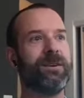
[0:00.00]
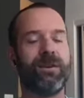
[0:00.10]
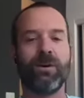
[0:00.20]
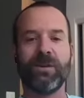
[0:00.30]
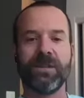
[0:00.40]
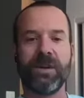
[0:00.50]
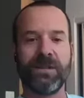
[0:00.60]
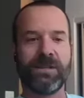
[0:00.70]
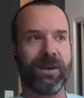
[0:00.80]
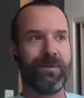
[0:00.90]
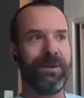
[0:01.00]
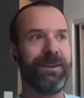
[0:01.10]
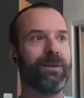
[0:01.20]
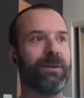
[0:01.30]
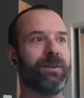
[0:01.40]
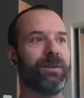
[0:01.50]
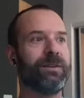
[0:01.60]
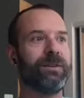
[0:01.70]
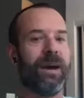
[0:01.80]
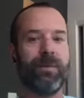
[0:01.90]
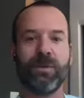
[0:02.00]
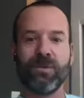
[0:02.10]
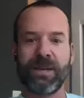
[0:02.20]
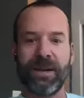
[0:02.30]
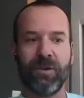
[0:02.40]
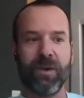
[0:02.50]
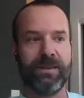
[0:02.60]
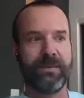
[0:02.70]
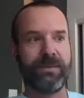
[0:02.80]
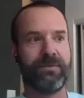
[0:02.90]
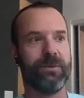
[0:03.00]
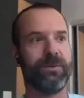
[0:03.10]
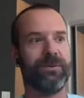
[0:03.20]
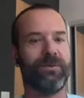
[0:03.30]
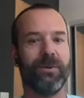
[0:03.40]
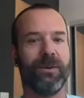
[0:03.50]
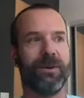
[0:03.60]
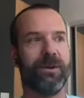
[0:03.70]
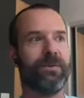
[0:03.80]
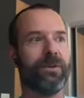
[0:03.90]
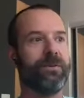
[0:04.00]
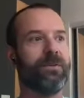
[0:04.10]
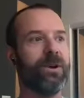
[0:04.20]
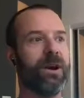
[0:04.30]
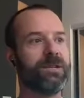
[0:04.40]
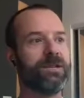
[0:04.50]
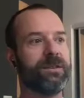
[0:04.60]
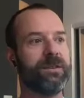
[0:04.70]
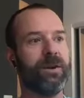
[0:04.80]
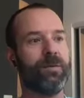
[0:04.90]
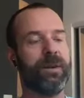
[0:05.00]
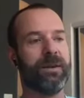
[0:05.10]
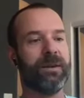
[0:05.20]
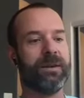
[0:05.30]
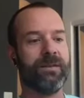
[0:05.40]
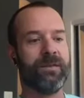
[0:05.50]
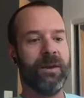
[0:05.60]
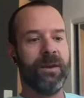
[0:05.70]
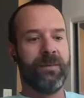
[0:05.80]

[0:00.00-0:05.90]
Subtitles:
No one saw this coming. The timing was kind of crazy for us though, because